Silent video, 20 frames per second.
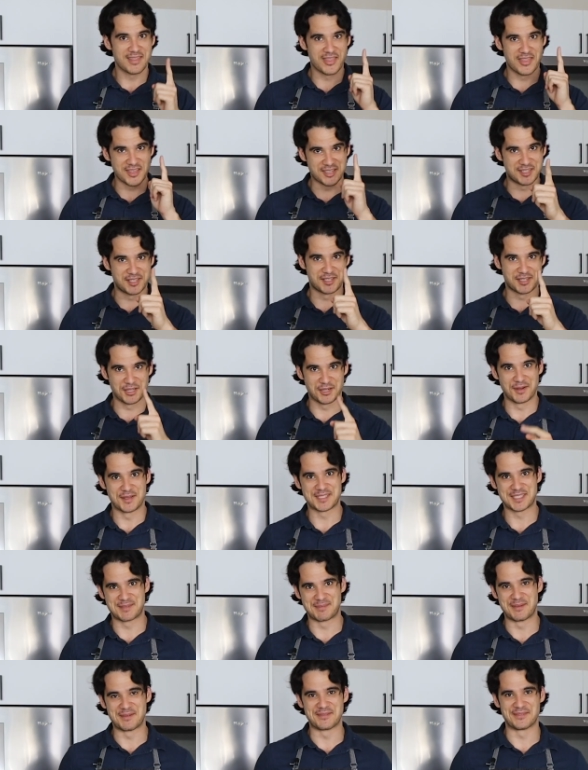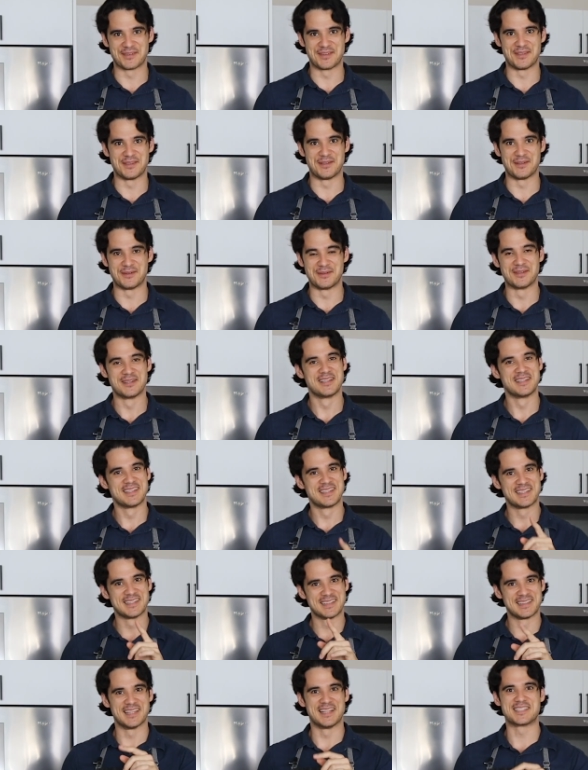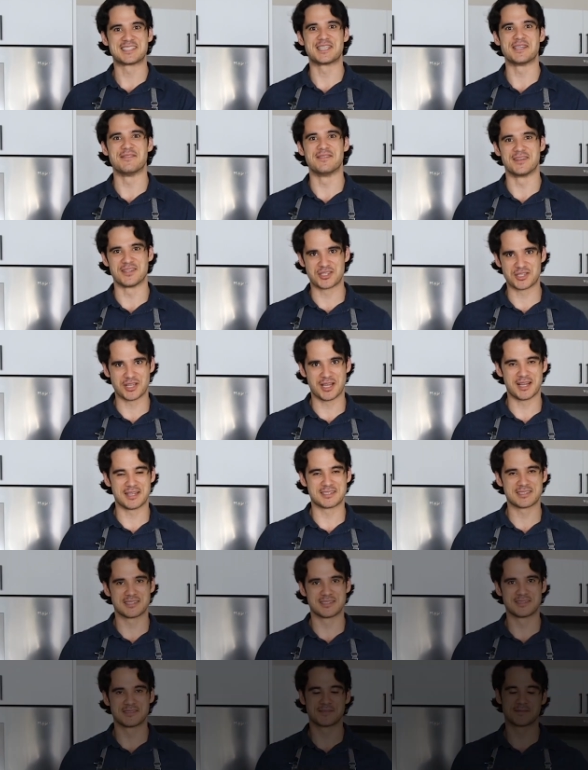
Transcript: this is the recipe for you. Let's give it a shot.